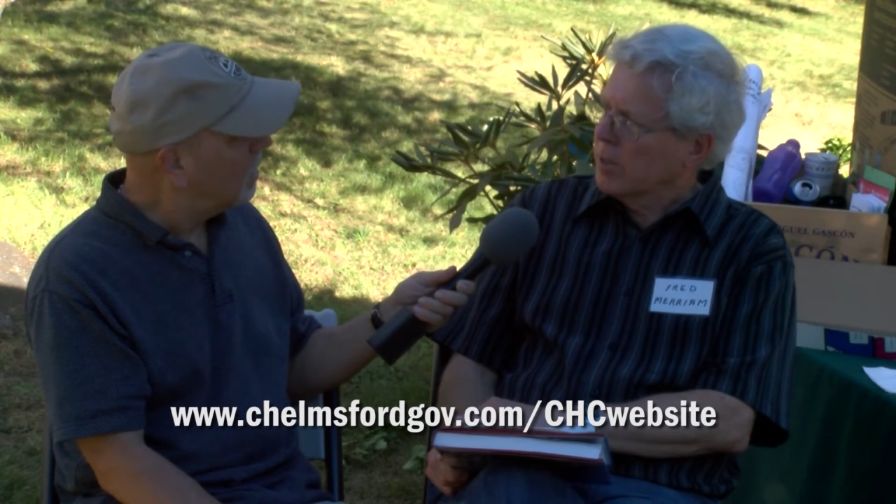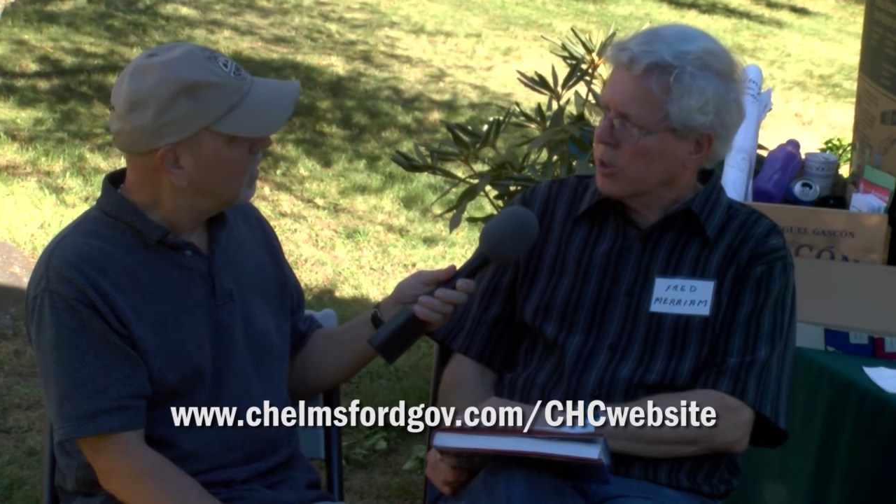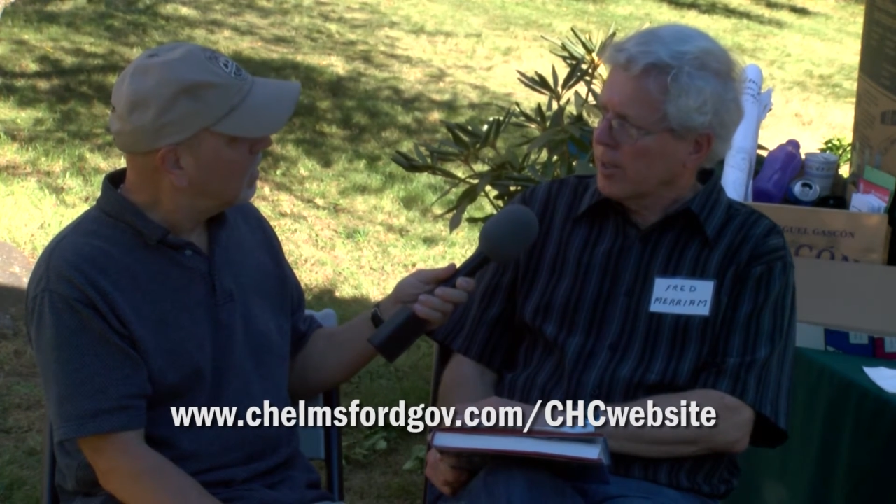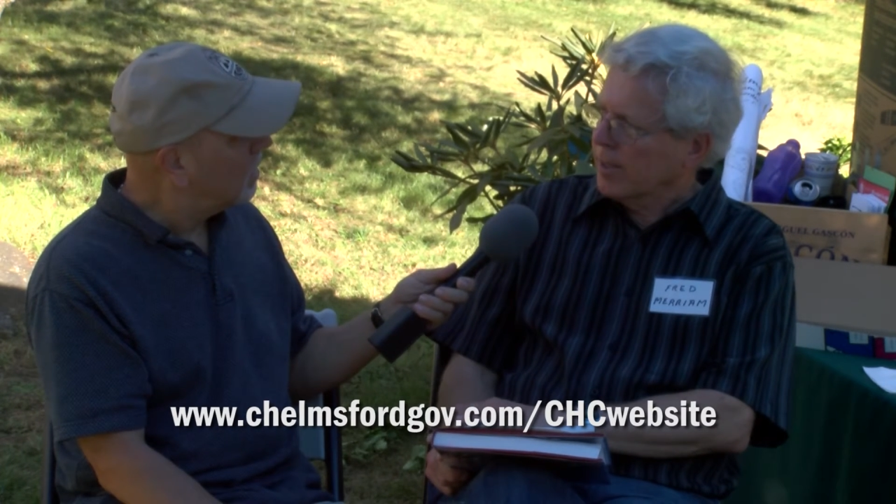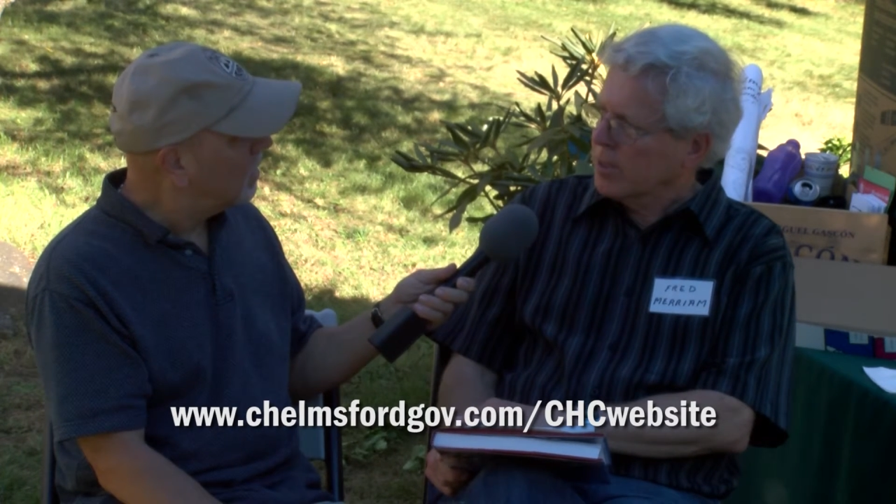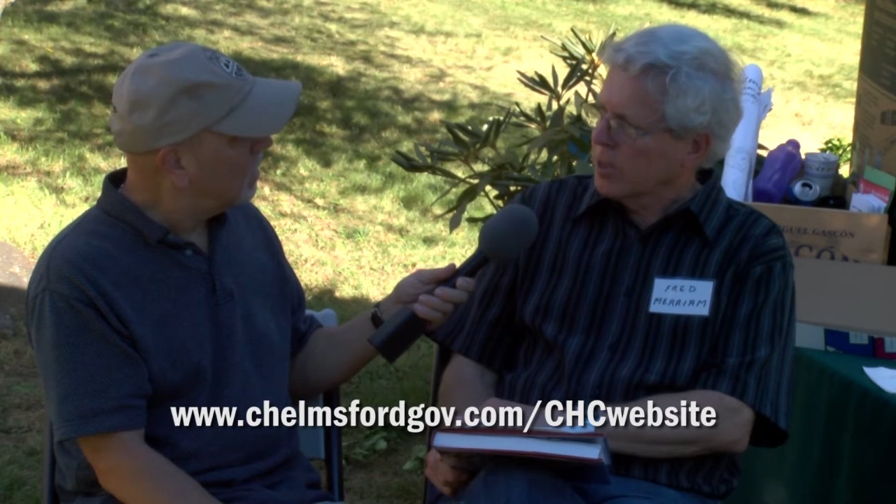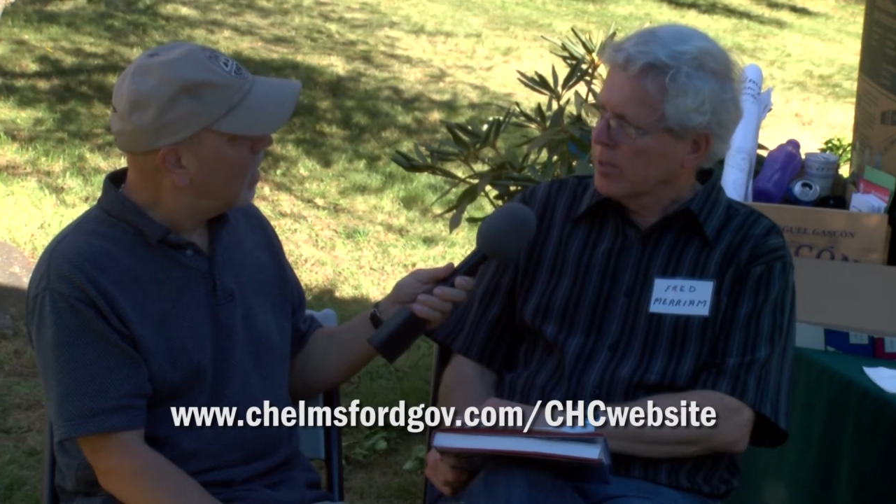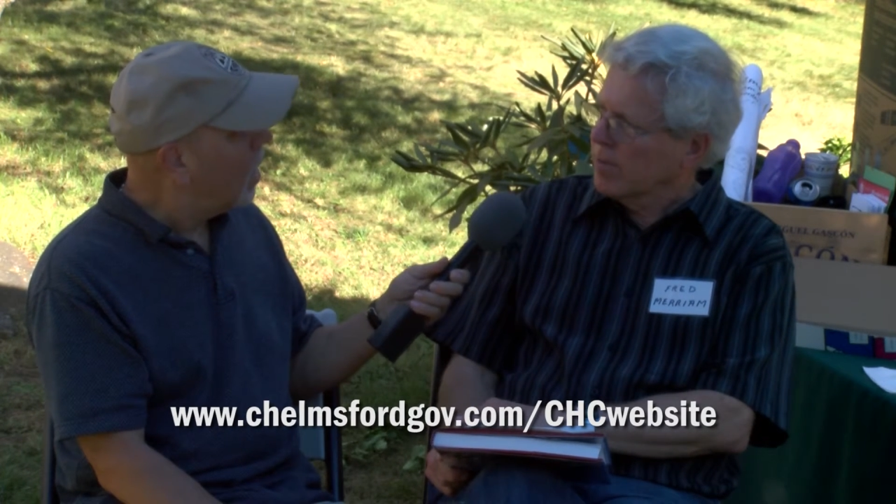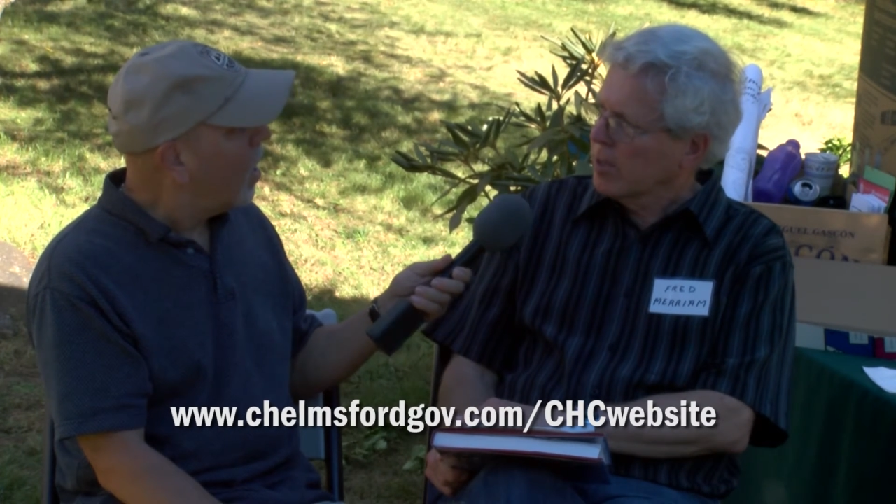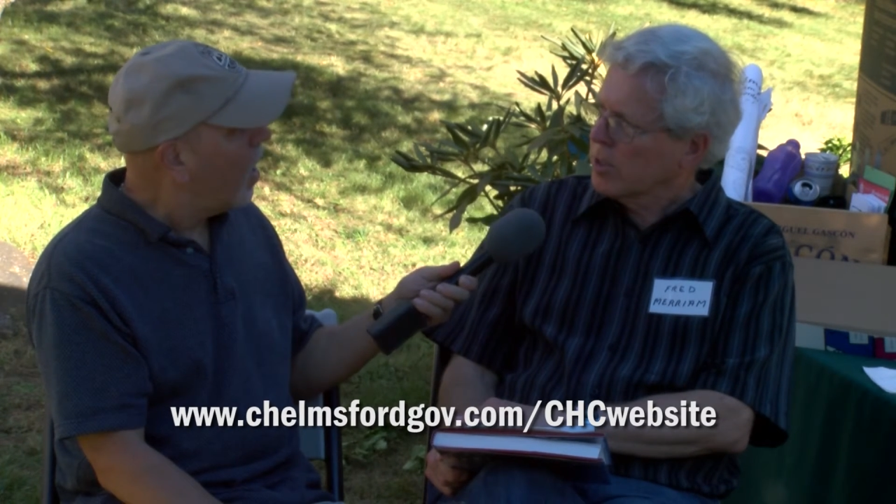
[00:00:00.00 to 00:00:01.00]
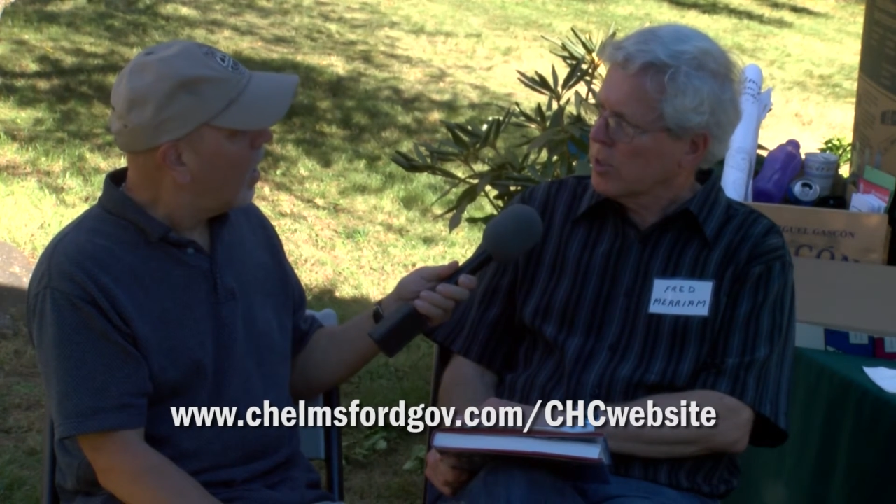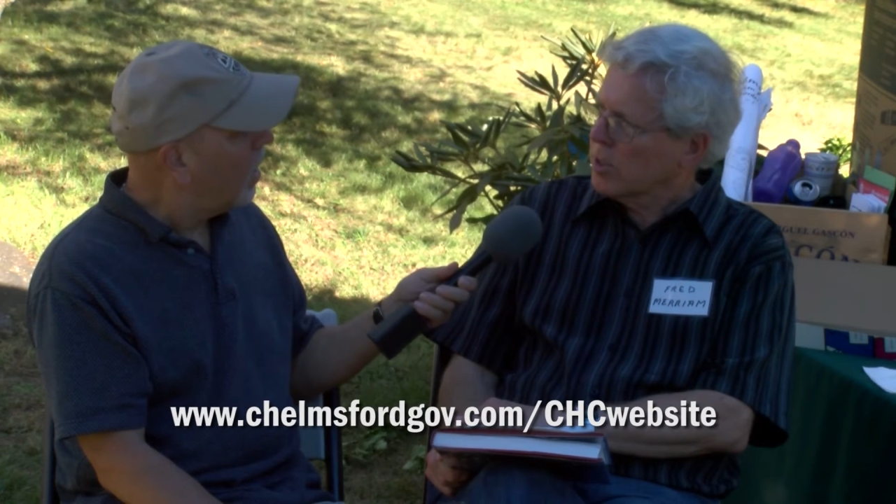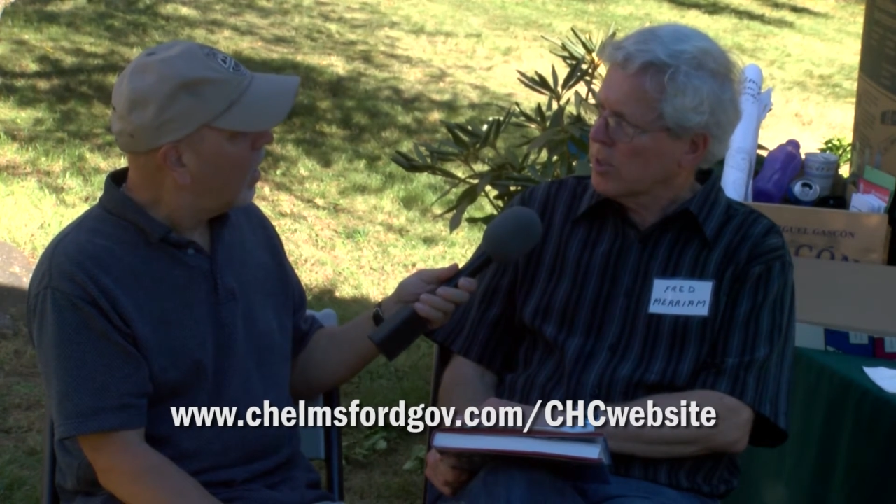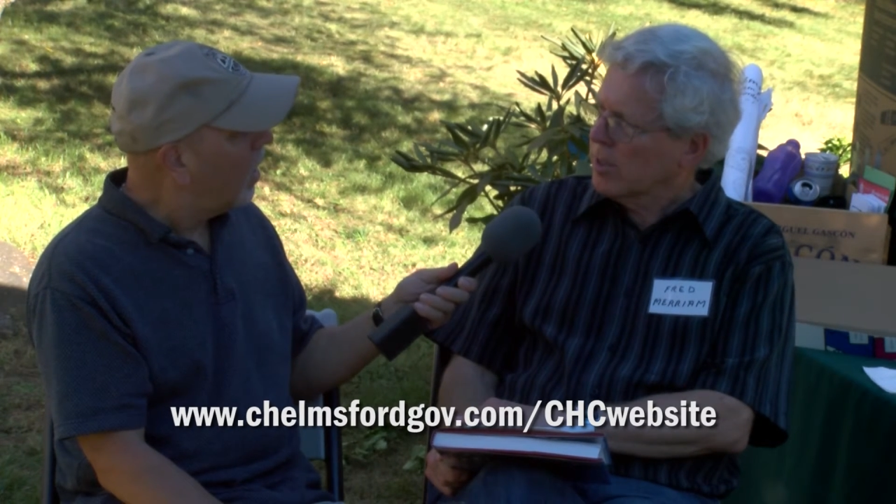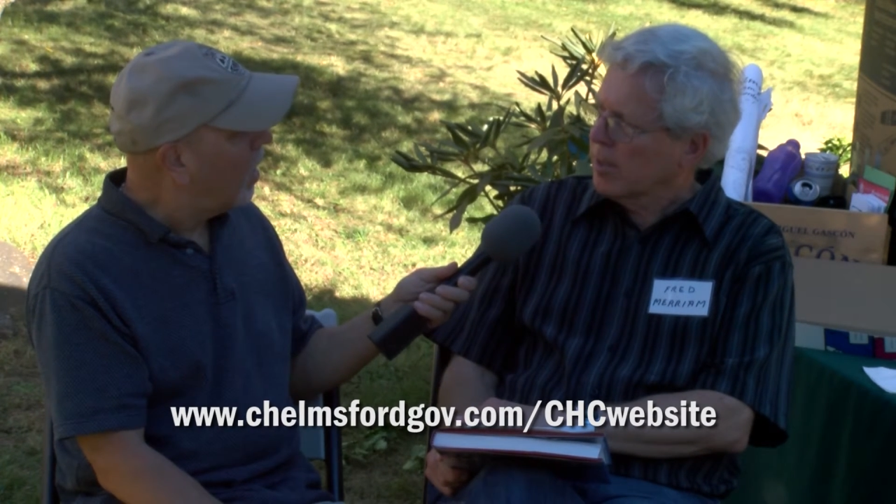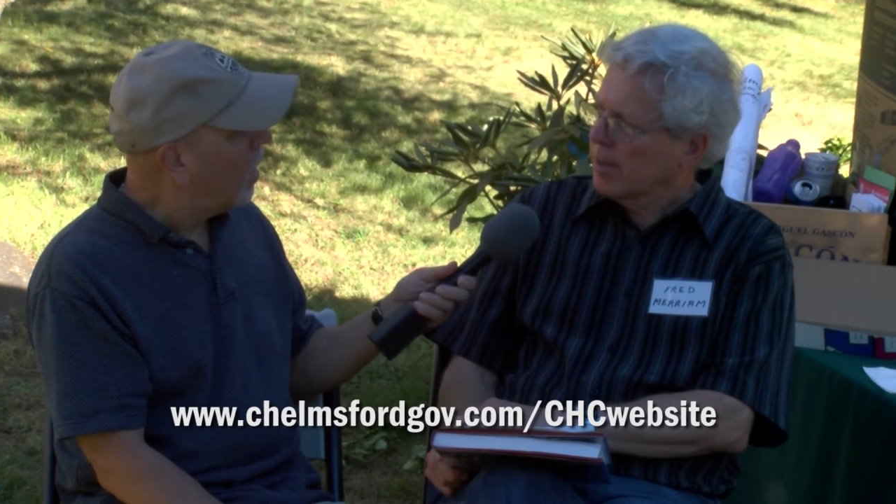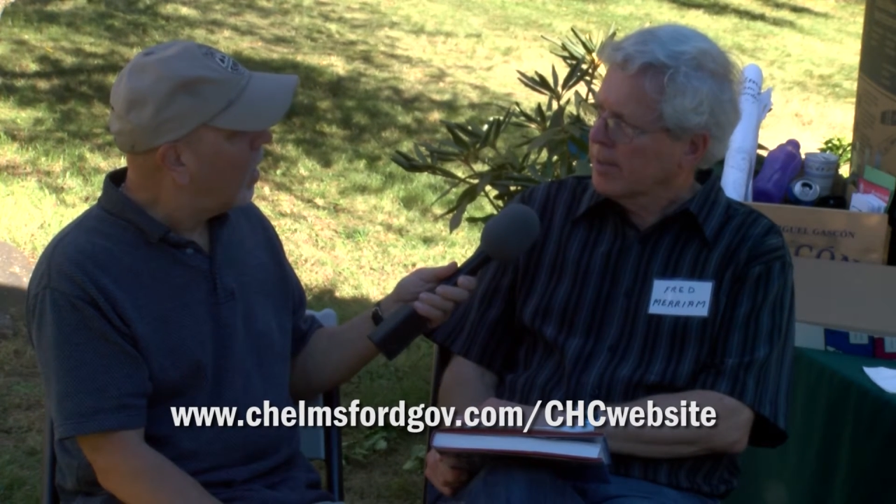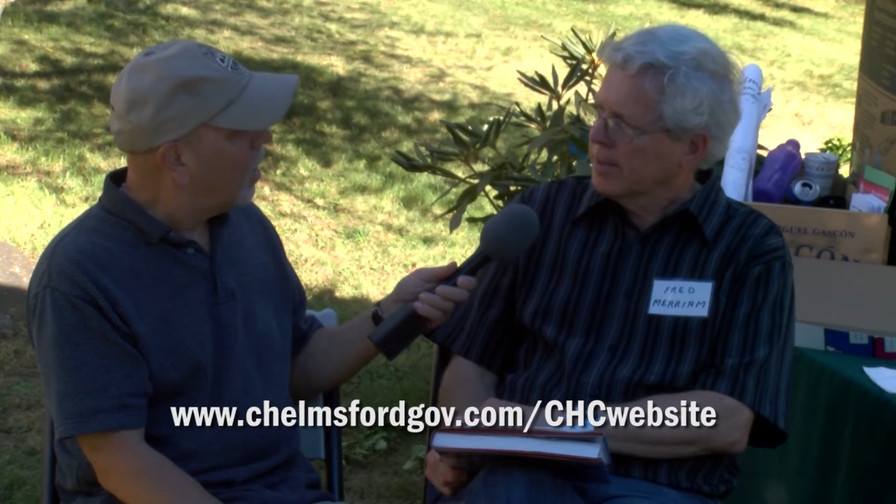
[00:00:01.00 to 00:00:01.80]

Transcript: whole selection of things to see there.